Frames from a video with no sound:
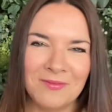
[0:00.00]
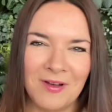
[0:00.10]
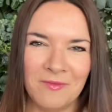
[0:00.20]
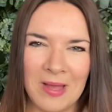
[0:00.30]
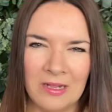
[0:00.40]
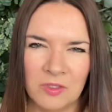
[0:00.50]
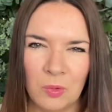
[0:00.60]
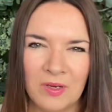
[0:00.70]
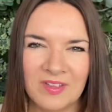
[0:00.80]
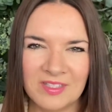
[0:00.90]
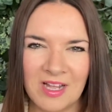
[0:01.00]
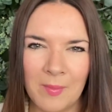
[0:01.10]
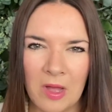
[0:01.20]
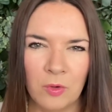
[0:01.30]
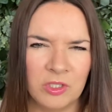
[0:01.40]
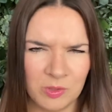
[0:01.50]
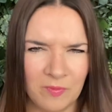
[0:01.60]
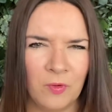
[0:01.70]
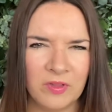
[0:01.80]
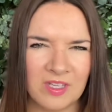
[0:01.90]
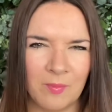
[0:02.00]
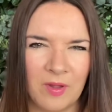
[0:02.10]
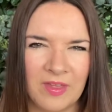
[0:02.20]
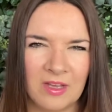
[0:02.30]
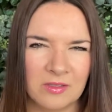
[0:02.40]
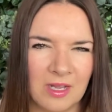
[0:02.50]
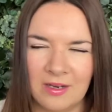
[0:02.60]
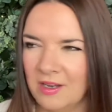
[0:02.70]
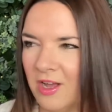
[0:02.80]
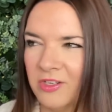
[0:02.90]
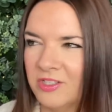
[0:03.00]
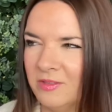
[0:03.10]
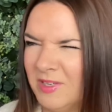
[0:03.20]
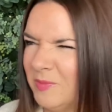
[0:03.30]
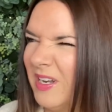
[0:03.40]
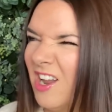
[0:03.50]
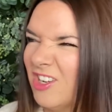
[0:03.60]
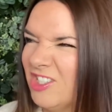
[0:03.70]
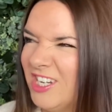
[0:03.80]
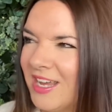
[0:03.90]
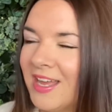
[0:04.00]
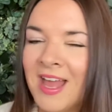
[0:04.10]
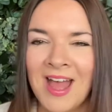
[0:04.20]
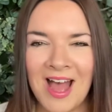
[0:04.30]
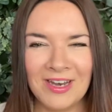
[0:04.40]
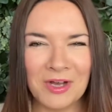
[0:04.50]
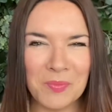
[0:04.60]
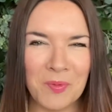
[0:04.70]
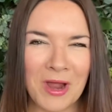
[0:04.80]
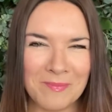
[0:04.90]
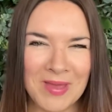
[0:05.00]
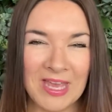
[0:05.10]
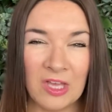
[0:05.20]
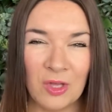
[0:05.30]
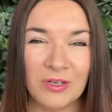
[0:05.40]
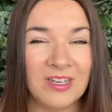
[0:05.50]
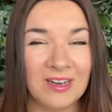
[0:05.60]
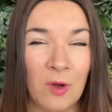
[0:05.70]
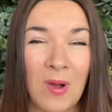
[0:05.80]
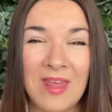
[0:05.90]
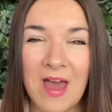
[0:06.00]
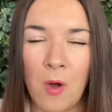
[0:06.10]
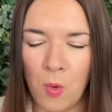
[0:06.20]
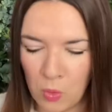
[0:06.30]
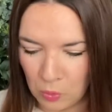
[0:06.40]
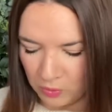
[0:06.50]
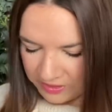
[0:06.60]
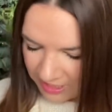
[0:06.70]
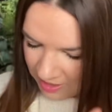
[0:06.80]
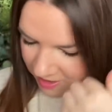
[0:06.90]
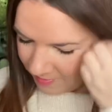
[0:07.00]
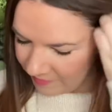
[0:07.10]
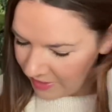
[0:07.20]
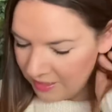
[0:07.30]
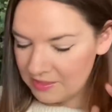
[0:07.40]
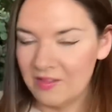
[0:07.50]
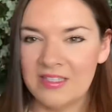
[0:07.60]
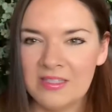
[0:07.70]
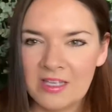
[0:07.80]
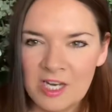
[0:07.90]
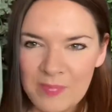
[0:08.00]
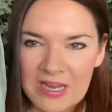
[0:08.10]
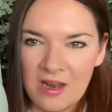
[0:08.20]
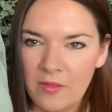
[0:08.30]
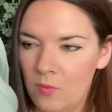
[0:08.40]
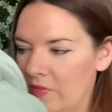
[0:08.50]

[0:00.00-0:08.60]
£5 haul in the summer, or just before the summer, I think it was like last, must have been last year, and I got bright pink hoodie and I wear that all the time. So this is going to be another one